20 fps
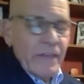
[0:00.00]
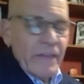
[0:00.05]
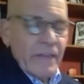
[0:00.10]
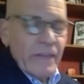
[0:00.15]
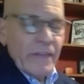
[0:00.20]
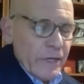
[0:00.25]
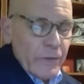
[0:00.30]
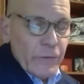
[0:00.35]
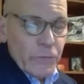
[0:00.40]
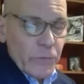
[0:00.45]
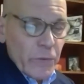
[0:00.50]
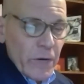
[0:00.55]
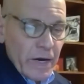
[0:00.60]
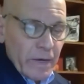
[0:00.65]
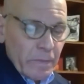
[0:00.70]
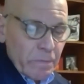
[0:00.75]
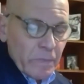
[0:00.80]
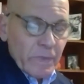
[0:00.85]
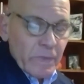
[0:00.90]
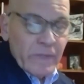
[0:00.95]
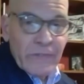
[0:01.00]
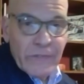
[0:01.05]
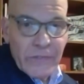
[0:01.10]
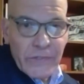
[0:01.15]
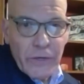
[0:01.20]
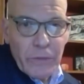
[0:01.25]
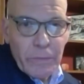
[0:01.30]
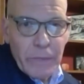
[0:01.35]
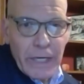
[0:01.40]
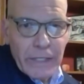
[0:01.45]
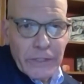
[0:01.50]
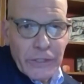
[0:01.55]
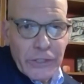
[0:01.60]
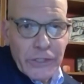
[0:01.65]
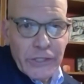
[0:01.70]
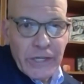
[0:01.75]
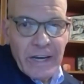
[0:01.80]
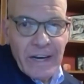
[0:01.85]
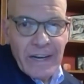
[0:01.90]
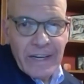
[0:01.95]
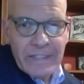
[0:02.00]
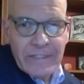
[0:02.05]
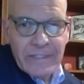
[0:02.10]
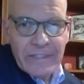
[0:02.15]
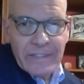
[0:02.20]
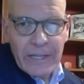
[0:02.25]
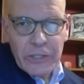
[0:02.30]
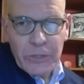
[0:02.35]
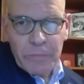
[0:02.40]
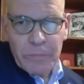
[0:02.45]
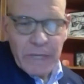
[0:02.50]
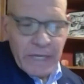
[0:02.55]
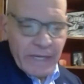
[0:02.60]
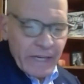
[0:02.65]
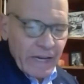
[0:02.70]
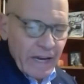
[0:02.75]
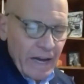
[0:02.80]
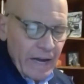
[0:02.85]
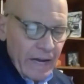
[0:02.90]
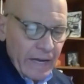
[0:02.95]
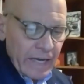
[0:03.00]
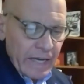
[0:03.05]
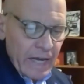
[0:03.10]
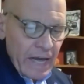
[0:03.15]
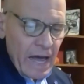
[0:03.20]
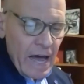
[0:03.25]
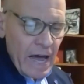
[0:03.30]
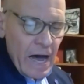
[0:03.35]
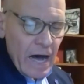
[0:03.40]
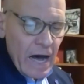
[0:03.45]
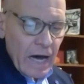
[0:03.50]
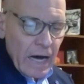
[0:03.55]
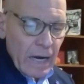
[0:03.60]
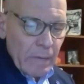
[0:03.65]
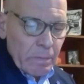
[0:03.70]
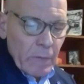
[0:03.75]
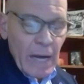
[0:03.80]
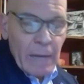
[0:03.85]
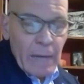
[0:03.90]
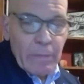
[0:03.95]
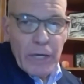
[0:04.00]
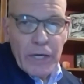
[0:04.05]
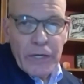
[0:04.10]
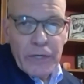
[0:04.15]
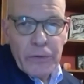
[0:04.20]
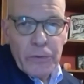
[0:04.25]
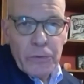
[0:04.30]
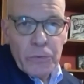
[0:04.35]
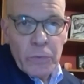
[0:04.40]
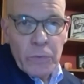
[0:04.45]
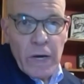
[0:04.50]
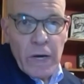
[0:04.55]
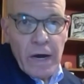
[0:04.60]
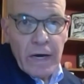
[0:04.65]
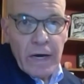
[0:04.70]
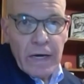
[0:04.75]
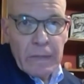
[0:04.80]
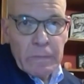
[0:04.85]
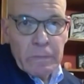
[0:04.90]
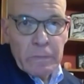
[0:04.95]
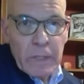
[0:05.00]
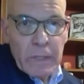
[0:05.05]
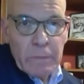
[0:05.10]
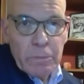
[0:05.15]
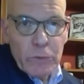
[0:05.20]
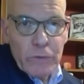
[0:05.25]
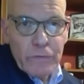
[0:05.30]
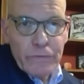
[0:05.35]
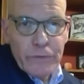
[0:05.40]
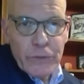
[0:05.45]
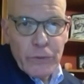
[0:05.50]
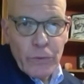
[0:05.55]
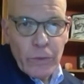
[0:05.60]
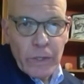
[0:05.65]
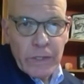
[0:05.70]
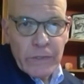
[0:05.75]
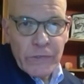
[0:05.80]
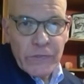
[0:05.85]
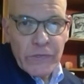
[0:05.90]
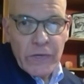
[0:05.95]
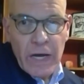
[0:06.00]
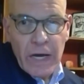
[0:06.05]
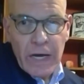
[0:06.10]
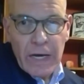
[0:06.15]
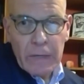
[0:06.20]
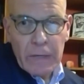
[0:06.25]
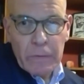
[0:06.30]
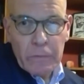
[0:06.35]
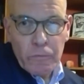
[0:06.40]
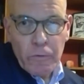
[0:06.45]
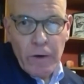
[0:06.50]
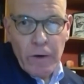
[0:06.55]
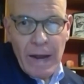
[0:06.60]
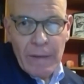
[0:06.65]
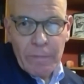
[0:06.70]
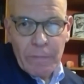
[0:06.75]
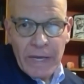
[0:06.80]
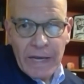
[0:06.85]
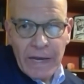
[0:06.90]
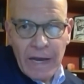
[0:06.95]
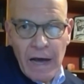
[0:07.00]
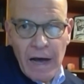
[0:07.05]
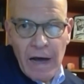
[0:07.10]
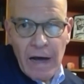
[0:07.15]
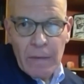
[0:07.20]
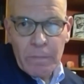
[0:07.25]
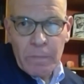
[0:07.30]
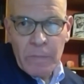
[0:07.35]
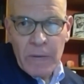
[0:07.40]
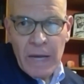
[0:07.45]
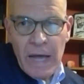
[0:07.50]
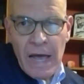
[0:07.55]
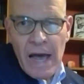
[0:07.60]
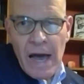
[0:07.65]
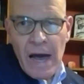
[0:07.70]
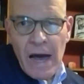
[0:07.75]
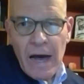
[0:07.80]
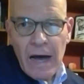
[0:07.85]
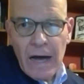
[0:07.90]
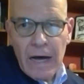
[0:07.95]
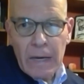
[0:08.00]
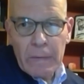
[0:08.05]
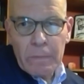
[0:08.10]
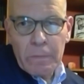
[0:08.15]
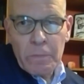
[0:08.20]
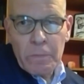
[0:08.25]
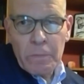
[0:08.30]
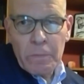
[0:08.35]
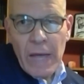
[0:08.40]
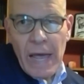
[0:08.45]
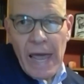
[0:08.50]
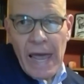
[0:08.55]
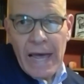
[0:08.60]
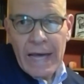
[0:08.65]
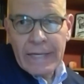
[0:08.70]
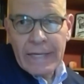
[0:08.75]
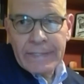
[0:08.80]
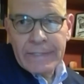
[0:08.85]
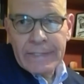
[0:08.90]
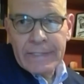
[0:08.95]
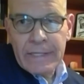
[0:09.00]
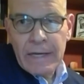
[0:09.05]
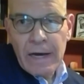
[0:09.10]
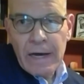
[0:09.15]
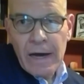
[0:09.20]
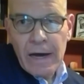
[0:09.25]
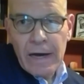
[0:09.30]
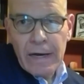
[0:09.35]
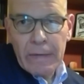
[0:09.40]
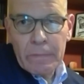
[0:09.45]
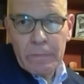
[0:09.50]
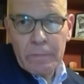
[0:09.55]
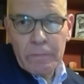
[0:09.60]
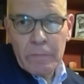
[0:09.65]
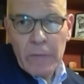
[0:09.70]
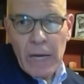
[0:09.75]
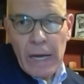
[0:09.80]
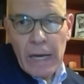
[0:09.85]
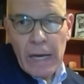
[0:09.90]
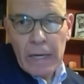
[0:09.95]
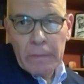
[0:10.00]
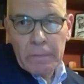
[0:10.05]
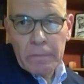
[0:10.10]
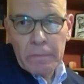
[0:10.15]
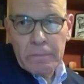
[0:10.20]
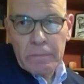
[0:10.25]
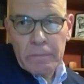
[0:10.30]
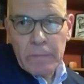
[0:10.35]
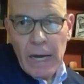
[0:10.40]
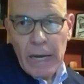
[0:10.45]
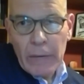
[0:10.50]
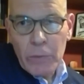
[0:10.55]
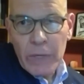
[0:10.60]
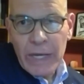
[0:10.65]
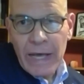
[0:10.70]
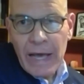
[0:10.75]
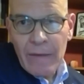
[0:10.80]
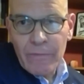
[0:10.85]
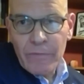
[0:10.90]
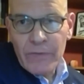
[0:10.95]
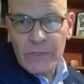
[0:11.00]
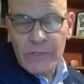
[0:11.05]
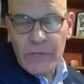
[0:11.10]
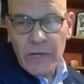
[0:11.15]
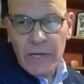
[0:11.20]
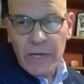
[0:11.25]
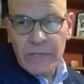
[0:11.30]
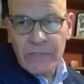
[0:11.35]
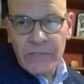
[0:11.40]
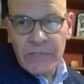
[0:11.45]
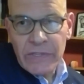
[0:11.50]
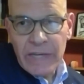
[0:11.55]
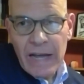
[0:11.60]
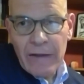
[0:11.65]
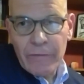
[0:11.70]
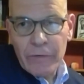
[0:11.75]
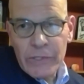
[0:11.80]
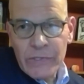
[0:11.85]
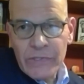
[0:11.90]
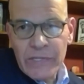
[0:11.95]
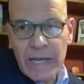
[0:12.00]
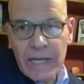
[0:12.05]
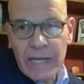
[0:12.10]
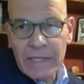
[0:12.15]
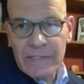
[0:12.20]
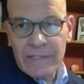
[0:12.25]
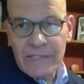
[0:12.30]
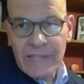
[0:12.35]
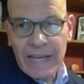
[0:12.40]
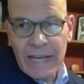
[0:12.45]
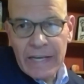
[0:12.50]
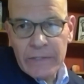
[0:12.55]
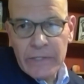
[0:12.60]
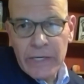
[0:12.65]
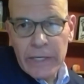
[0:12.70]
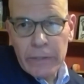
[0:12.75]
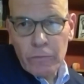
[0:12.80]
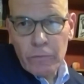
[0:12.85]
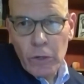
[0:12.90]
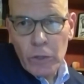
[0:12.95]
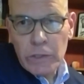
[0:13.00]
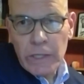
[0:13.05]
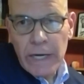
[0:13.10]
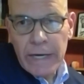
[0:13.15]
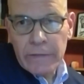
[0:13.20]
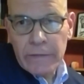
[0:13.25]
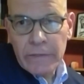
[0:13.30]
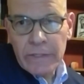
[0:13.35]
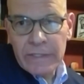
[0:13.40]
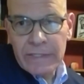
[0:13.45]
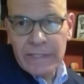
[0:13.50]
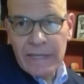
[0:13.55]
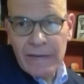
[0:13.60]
thank you so much, Dr. Peacock. I'm going to move towards wrapping up. I want to emphasize that every state is handling rollout and